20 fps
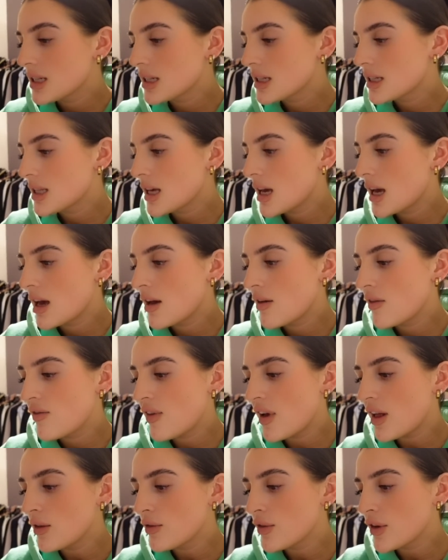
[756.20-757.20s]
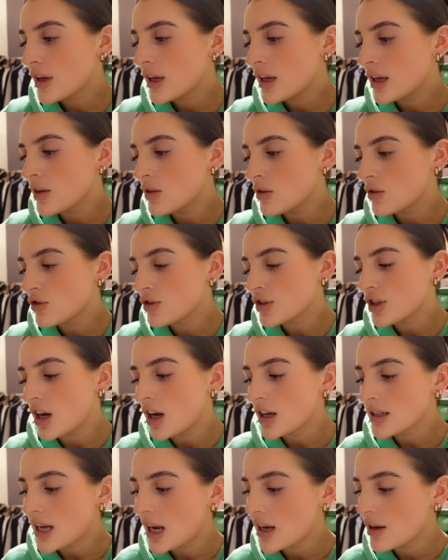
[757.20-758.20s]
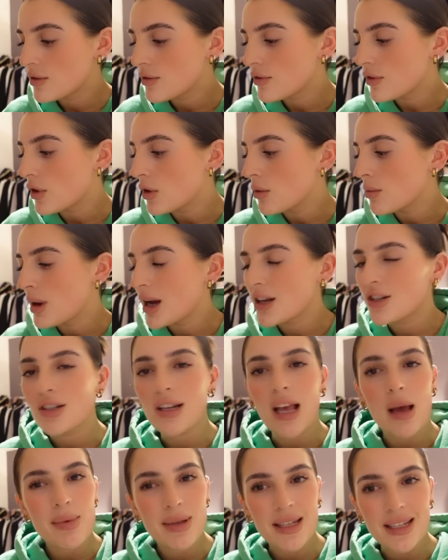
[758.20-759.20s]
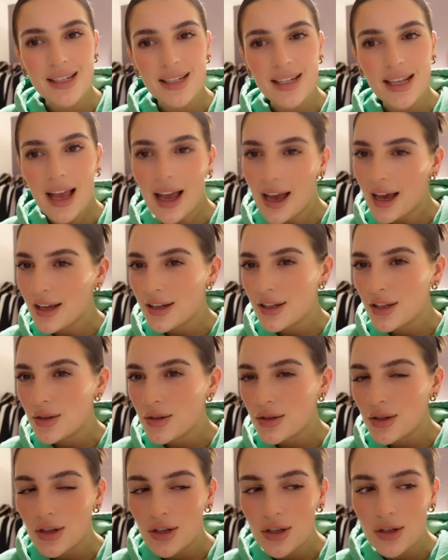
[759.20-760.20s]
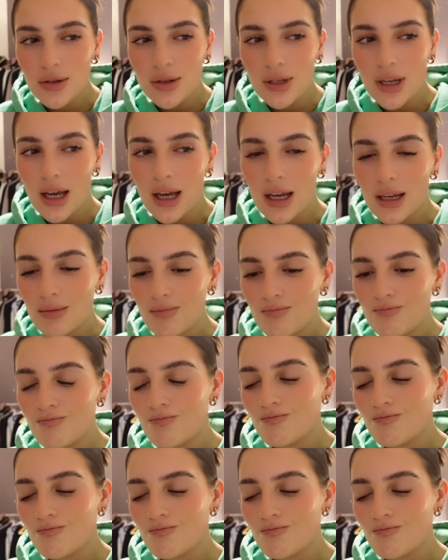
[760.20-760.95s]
is their velvety ultra dark tan and foam, but I just get a bit scared using a new tan.